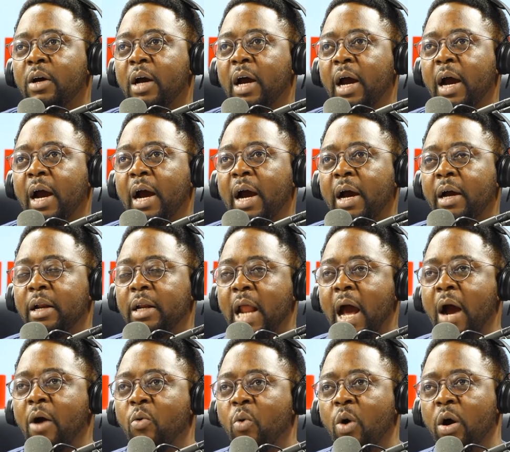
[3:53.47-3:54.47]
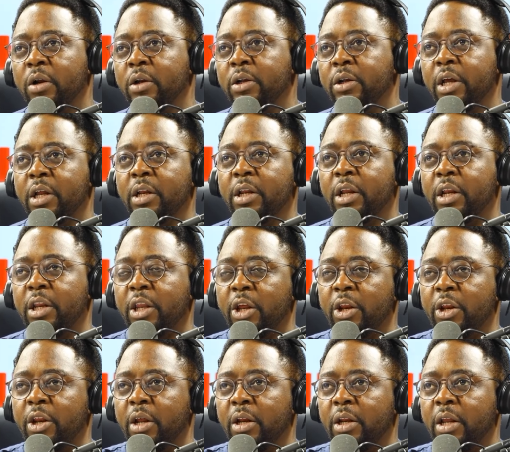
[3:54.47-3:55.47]
uh, now one the the,
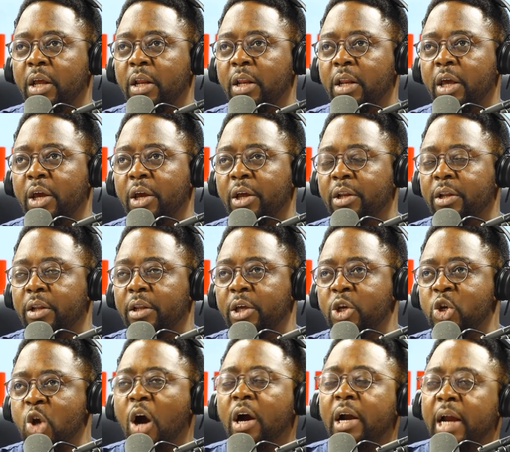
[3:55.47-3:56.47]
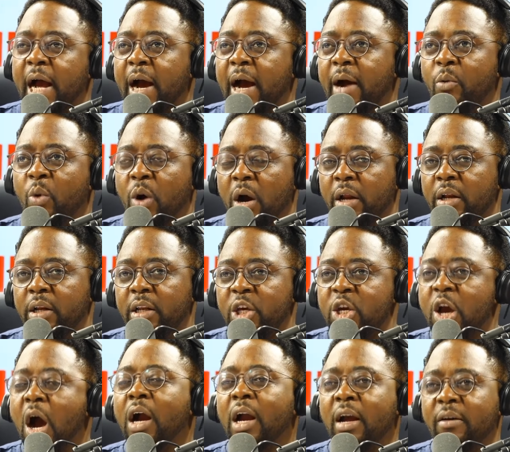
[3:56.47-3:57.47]
the the, the younger one the
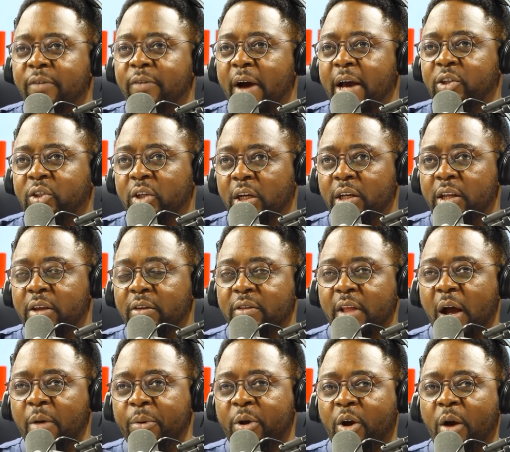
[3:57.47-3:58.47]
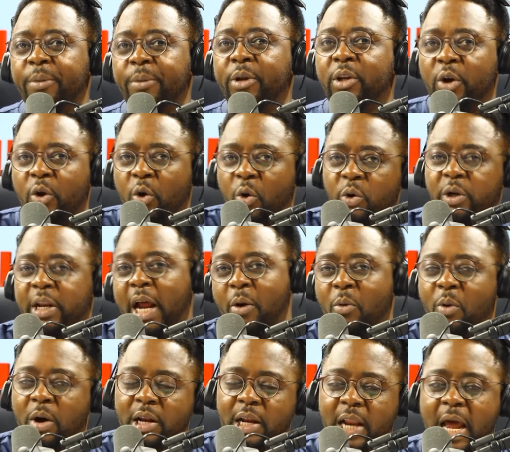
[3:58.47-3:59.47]
younger version is now becoming the older
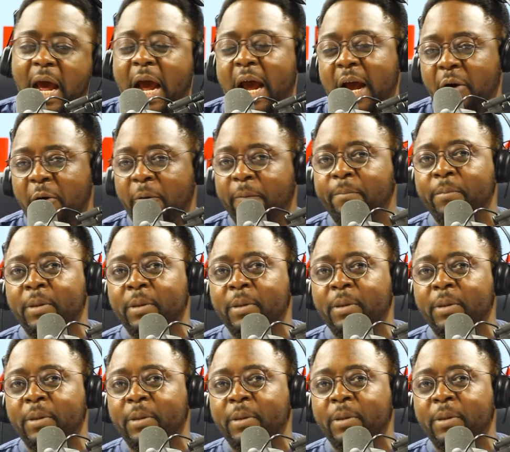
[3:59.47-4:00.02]
one now